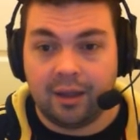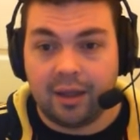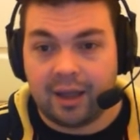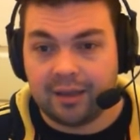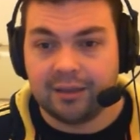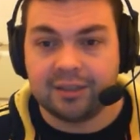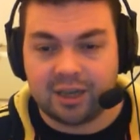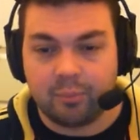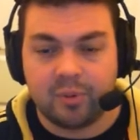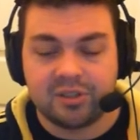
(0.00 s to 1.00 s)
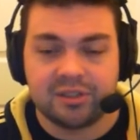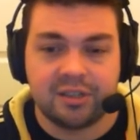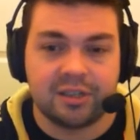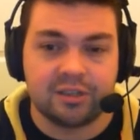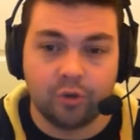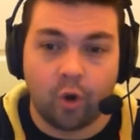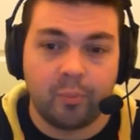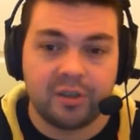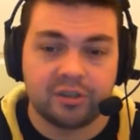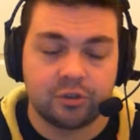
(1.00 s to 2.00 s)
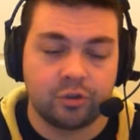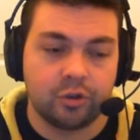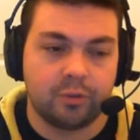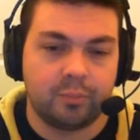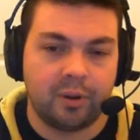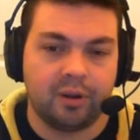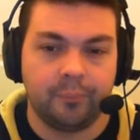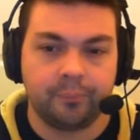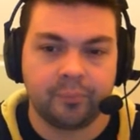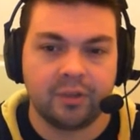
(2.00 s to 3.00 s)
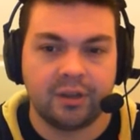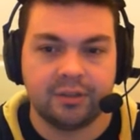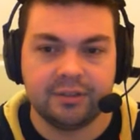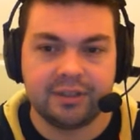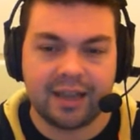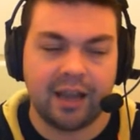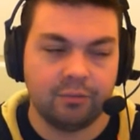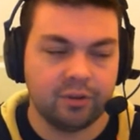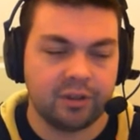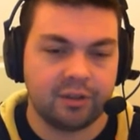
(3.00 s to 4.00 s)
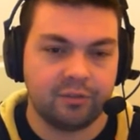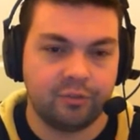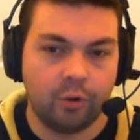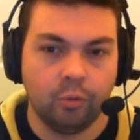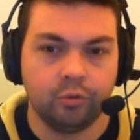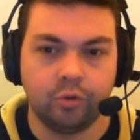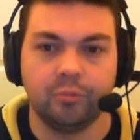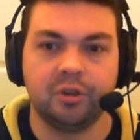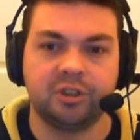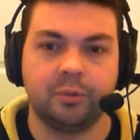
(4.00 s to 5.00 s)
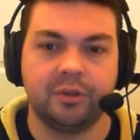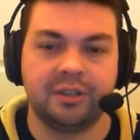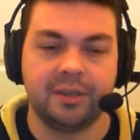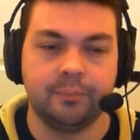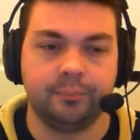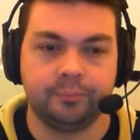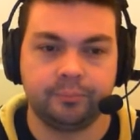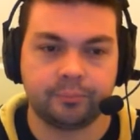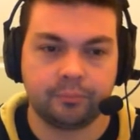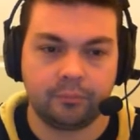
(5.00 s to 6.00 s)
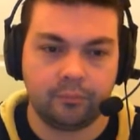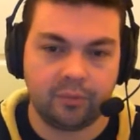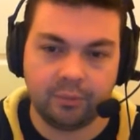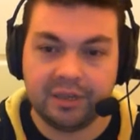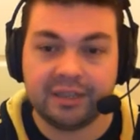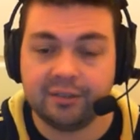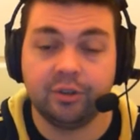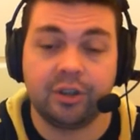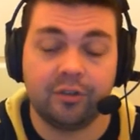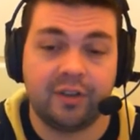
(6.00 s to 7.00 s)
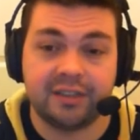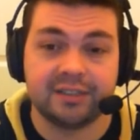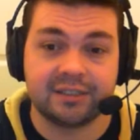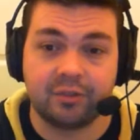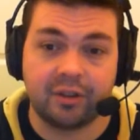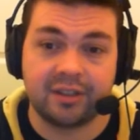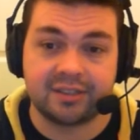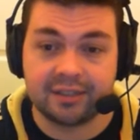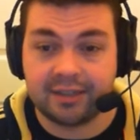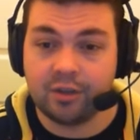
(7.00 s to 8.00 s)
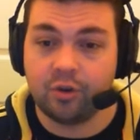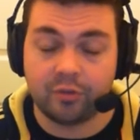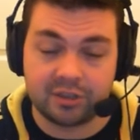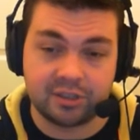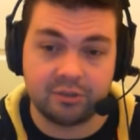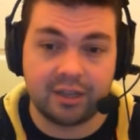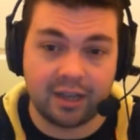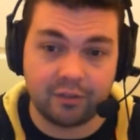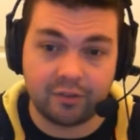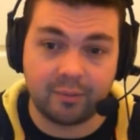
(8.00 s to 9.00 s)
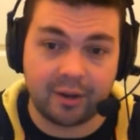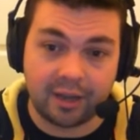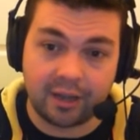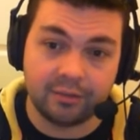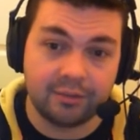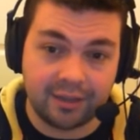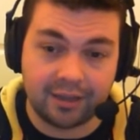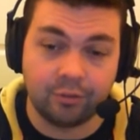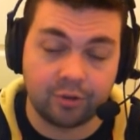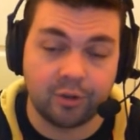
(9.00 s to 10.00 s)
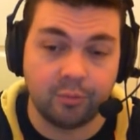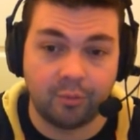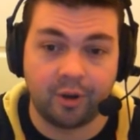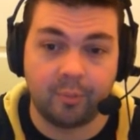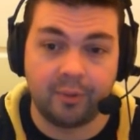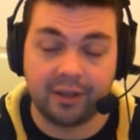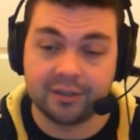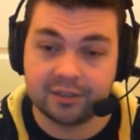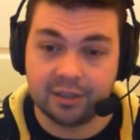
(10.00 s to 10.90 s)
in the Champions League, it's not been so good, but you can't really fault too much about the team. We need to look at things as a realistic. Take off the Celtic head for a minute and take a look at what we're up against.